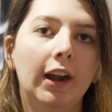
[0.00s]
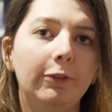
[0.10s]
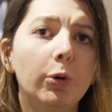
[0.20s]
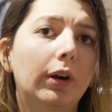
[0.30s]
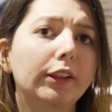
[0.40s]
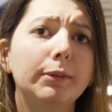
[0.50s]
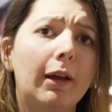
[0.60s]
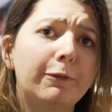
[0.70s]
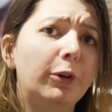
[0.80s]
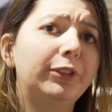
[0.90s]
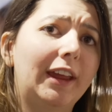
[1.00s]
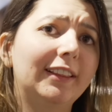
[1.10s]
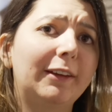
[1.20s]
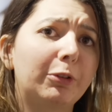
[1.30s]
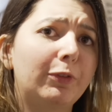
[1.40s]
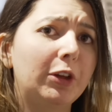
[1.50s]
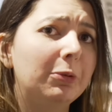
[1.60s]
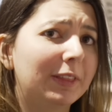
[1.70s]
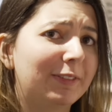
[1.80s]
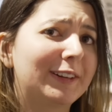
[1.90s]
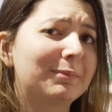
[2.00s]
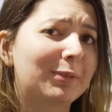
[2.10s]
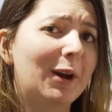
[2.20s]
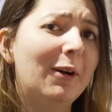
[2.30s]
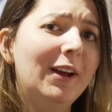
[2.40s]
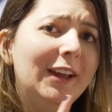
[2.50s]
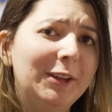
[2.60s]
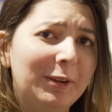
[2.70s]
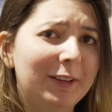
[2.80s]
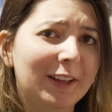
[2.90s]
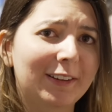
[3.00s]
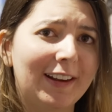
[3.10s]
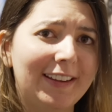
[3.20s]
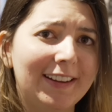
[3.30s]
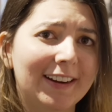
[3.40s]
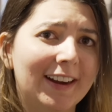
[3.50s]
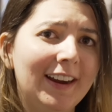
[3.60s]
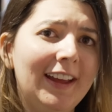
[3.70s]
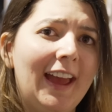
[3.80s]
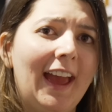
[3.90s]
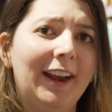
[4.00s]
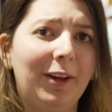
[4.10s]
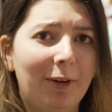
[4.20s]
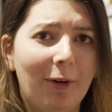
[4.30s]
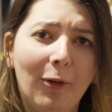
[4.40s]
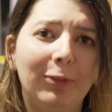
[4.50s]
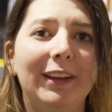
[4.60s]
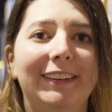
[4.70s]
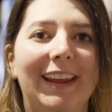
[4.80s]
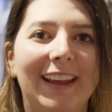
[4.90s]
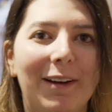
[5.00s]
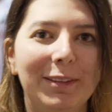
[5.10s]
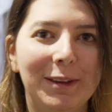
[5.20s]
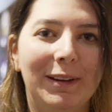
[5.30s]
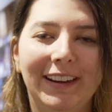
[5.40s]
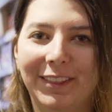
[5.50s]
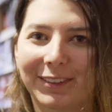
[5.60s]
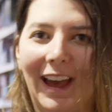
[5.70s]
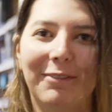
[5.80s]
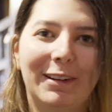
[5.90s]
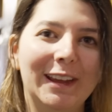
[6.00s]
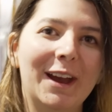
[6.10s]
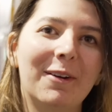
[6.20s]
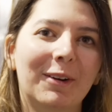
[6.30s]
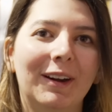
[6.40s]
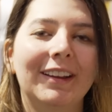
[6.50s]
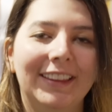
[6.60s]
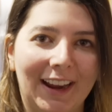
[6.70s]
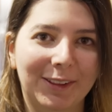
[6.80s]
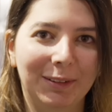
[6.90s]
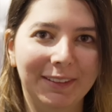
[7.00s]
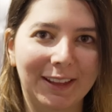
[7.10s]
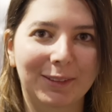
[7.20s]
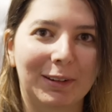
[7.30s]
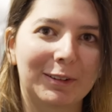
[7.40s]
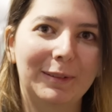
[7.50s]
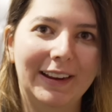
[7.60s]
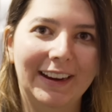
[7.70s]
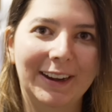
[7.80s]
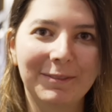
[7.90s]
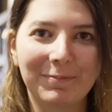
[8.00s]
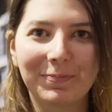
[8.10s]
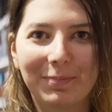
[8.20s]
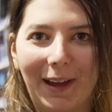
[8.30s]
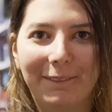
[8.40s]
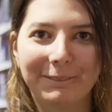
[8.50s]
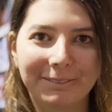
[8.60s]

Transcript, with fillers: And if you want to see my full day in life review with the Vision Pro, you can click right here, and I'll hopefully get to hang out with you in either that video or the next one. Thanks so much for being here. Bye.